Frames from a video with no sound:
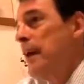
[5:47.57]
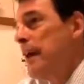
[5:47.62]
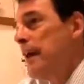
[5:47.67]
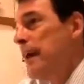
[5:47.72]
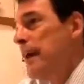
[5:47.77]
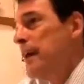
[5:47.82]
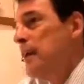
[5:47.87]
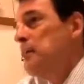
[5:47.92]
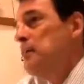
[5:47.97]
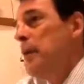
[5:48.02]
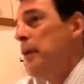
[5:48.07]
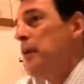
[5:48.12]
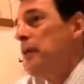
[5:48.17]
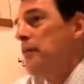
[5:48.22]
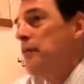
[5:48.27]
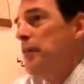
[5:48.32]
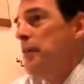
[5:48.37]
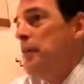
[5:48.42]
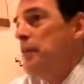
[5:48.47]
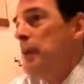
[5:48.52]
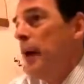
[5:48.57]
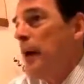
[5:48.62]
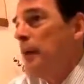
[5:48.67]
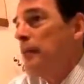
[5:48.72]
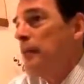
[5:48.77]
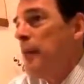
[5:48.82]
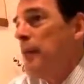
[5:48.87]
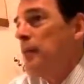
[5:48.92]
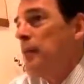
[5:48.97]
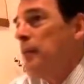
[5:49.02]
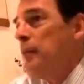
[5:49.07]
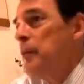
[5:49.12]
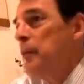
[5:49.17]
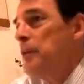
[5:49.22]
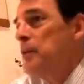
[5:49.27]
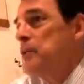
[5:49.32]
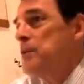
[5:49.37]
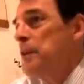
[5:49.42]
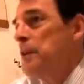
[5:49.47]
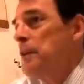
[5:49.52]
and I get better feedback from them
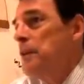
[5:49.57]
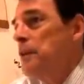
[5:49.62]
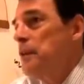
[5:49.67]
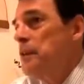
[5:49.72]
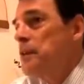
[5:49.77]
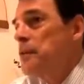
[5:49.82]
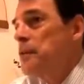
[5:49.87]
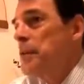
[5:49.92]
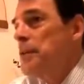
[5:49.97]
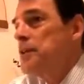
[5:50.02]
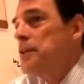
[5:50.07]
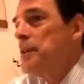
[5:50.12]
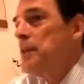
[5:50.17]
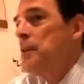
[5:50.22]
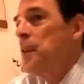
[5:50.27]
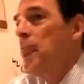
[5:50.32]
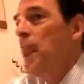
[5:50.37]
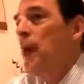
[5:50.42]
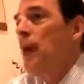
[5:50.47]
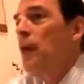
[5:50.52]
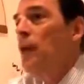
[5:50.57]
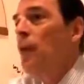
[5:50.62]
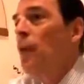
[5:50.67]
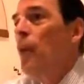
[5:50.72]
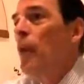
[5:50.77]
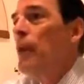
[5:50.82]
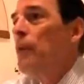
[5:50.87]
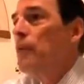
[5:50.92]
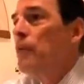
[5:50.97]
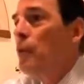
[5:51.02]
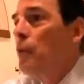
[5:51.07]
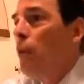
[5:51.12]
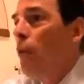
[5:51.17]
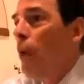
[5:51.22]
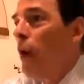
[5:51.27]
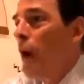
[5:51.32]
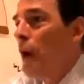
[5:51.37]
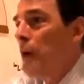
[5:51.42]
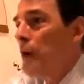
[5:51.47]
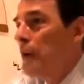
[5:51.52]
using the nutrition with the
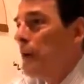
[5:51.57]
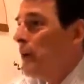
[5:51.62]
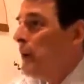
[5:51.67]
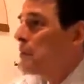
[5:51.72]
water.